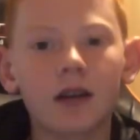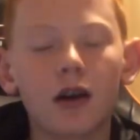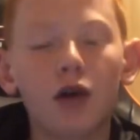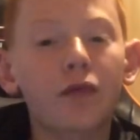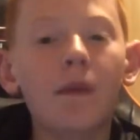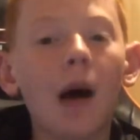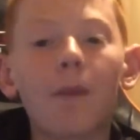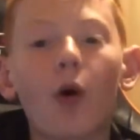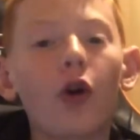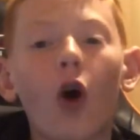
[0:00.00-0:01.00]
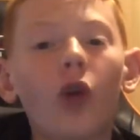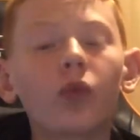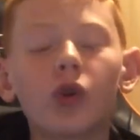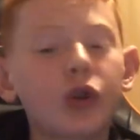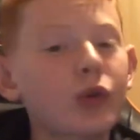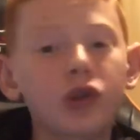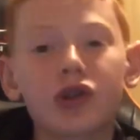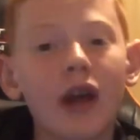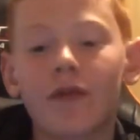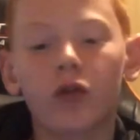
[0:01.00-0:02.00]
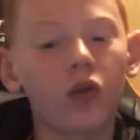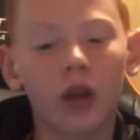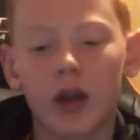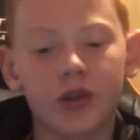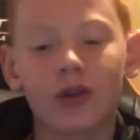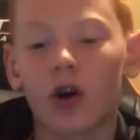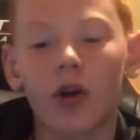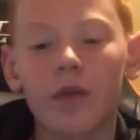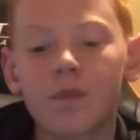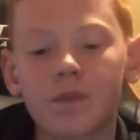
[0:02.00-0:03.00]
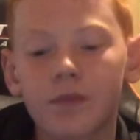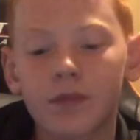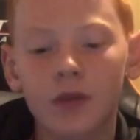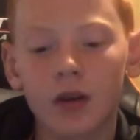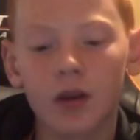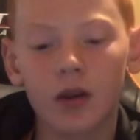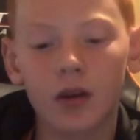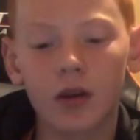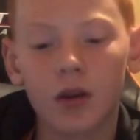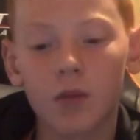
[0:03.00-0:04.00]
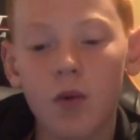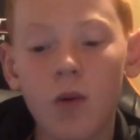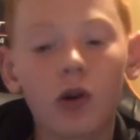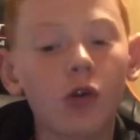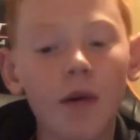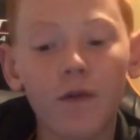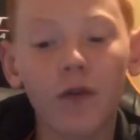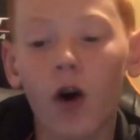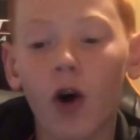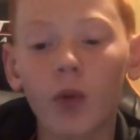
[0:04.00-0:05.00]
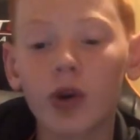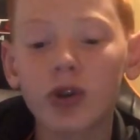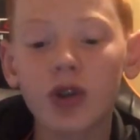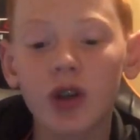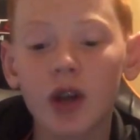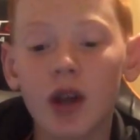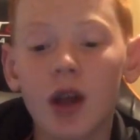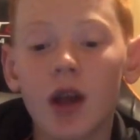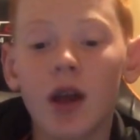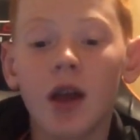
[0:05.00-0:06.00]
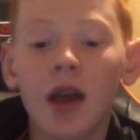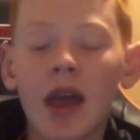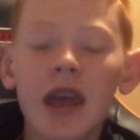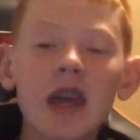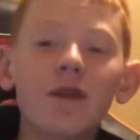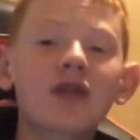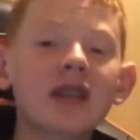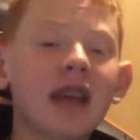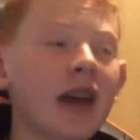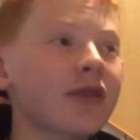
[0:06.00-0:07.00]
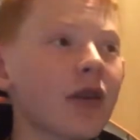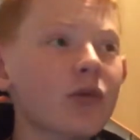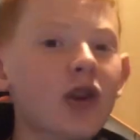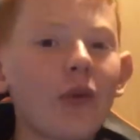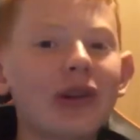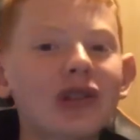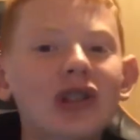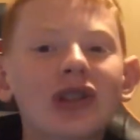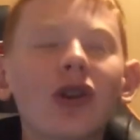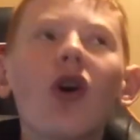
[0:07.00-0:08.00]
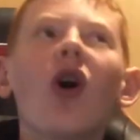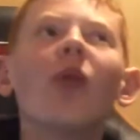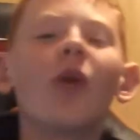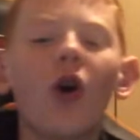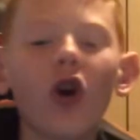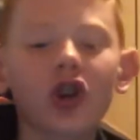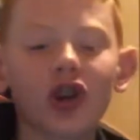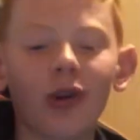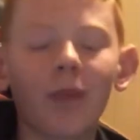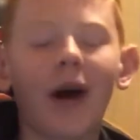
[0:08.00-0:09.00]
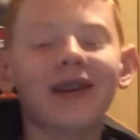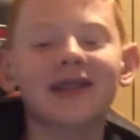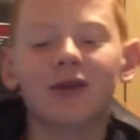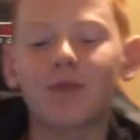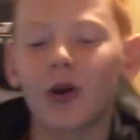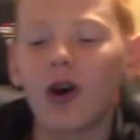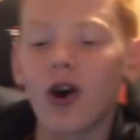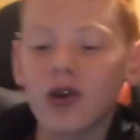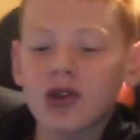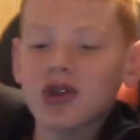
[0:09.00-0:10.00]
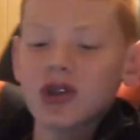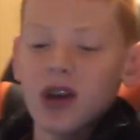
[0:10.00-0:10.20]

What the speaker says: And from that point onwards, we just never looked like scoring. We were coming forward. Eaves' header, it was going in slow motion past the post.